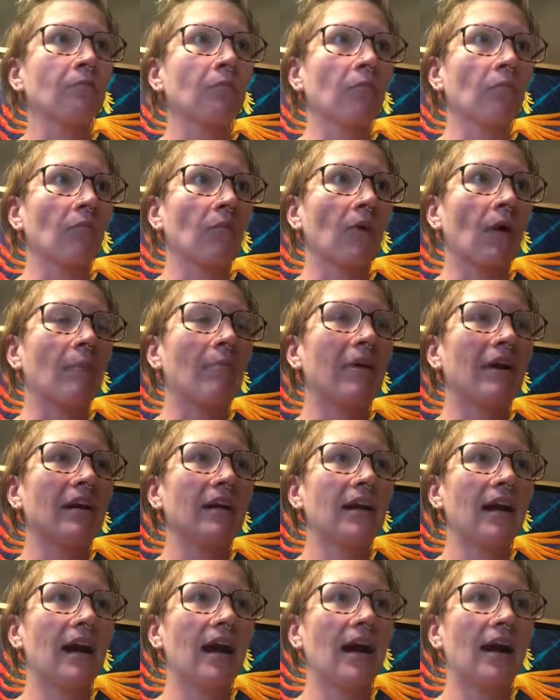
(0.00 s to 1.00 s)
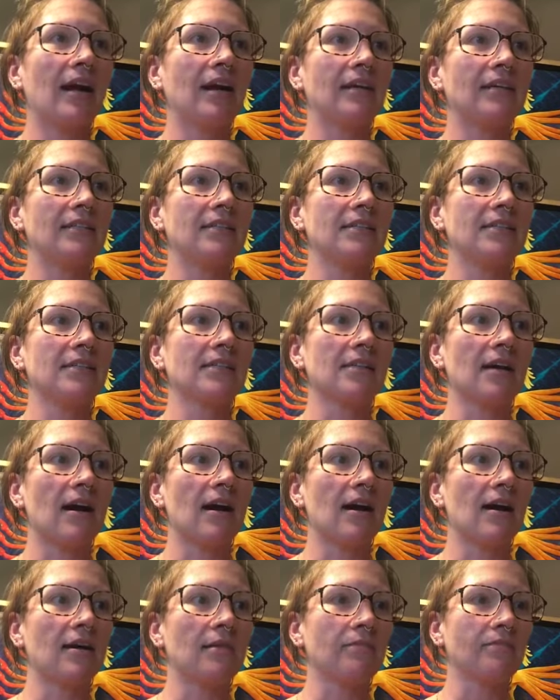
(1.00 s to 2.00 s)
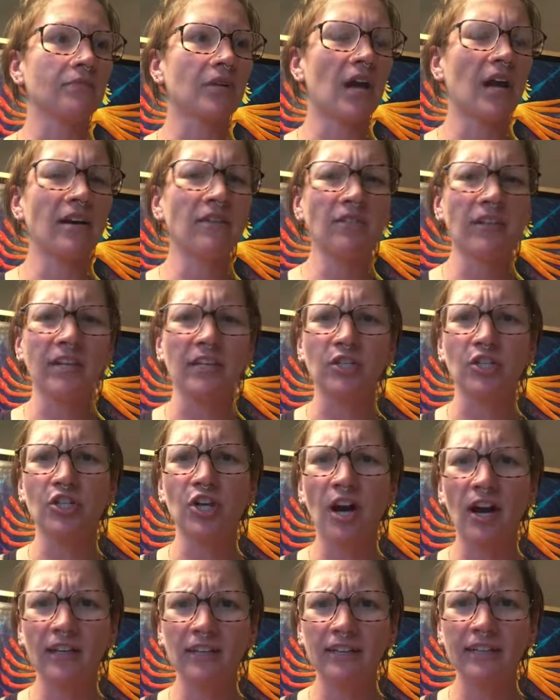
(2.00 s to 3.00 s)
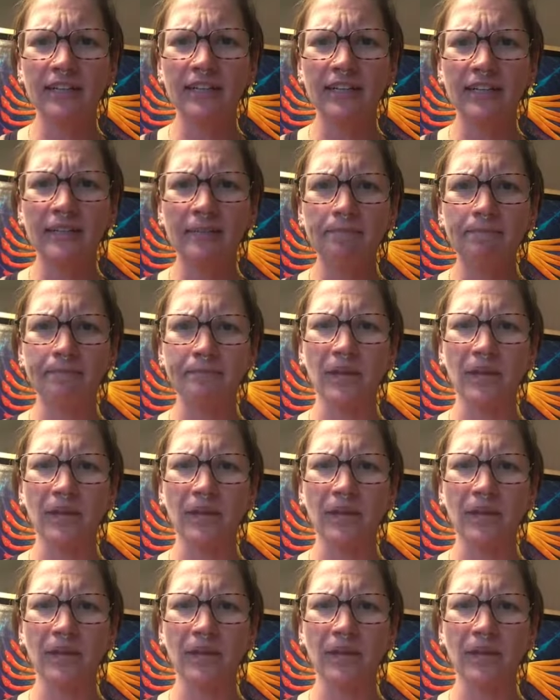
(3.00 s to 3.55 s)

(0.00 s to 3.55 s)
but it has kind of like a chocolatey,